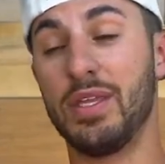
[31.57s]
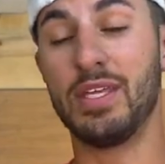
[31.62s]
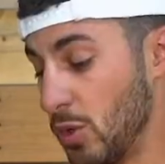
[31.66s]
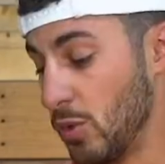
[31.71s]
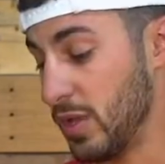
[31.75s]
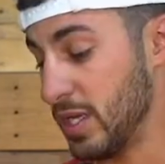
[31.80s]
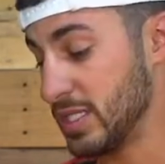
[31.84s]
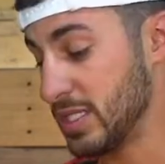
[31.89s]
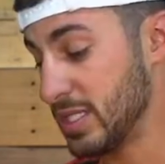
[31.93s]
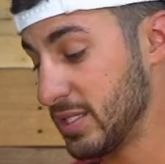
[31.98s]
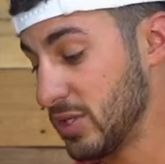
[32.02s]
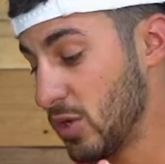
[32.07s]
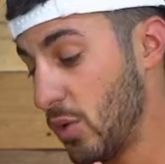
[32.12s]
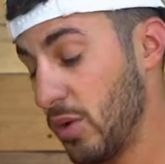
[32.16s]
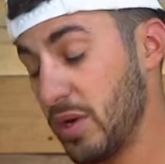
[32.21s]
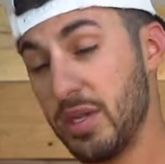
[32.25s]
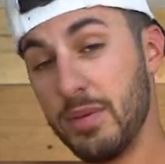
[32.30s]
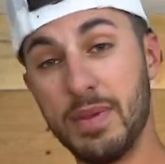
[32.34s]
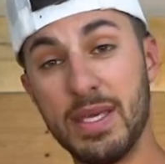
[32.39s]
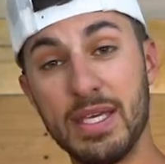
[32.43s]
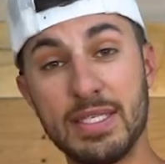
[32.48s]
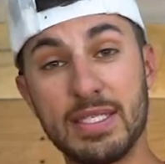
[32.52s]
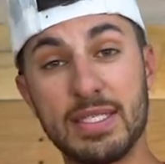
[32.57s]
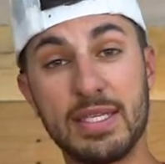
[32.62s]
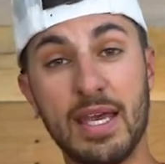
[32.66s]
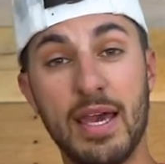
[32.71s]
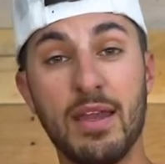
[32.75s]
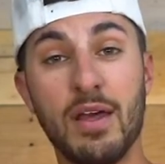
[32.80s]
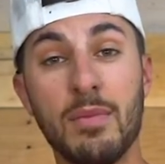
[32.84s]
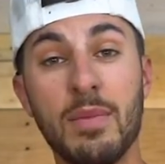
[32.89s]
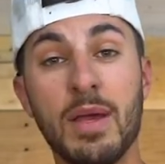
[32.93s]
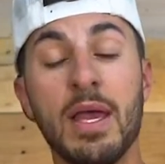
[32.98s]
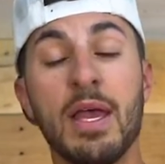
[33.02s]
So this is going to be a
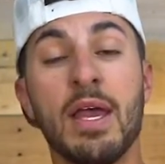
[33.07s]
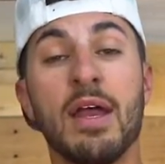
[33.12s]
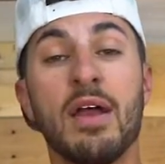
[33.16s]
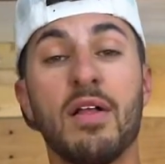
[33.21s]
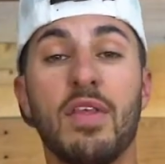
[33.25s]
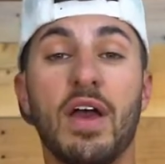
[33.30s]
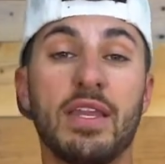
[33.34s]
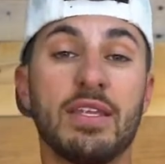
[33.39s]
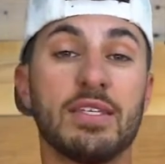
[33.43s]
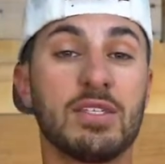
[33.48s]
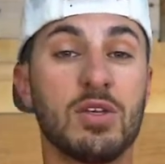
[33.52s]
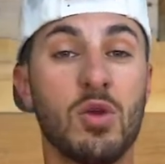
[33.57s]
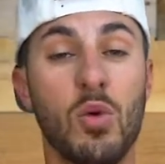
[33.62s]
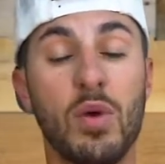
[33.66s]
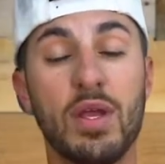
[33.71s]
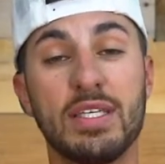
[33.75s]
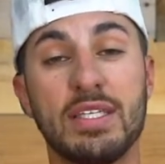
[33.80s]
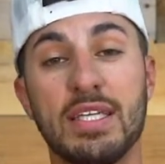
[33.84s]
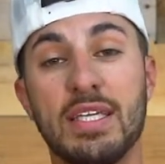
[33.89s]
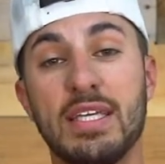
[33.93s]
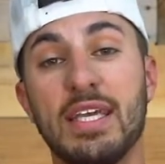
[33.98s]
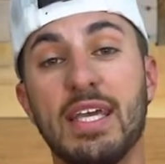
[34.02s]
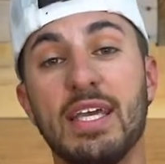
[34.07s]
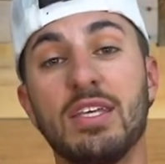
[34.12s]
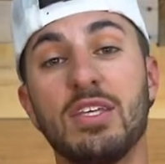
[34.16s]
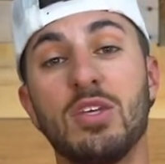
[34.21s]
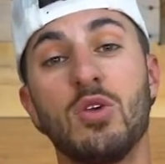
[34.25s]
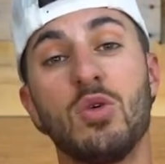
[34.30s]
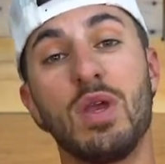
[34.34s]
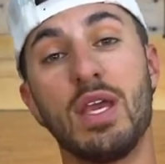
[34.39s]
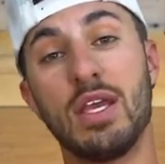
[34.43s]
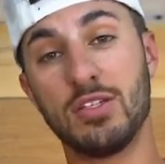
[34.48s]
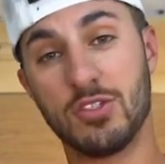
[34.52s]
setup that is going to get
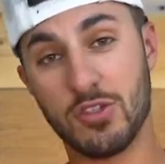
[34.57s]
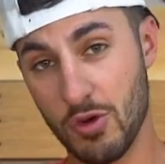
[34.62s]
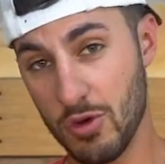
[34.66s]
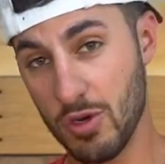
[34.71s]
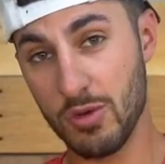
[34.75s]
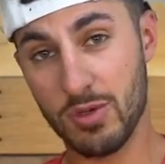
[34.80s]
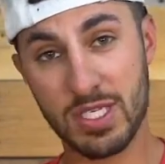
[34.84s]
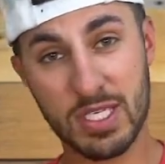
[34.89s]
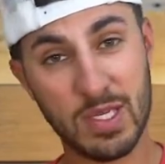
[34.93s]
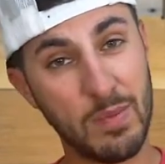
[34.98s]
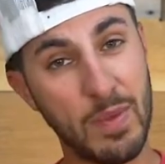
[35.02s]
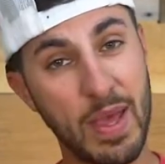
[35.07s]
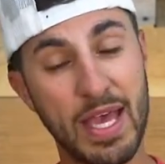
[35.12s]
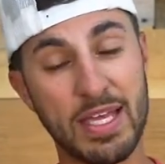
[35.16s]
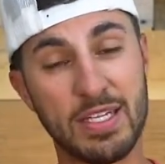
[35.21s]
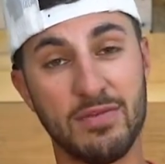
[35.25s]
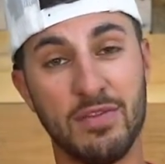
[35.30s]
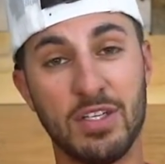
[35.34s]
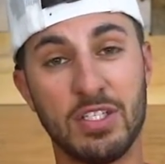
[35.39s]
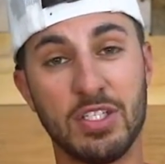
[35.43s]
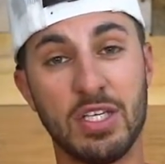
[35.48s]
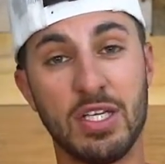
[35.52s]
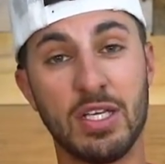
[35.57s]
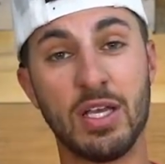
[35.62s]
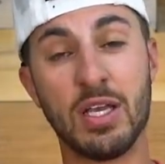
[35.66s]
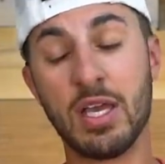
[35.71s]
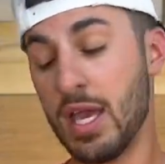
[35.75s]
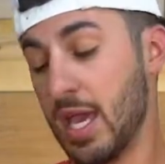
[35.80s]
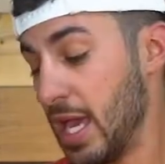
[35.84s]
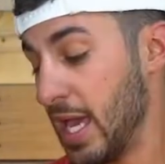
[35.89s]
you introduced to bass fishing.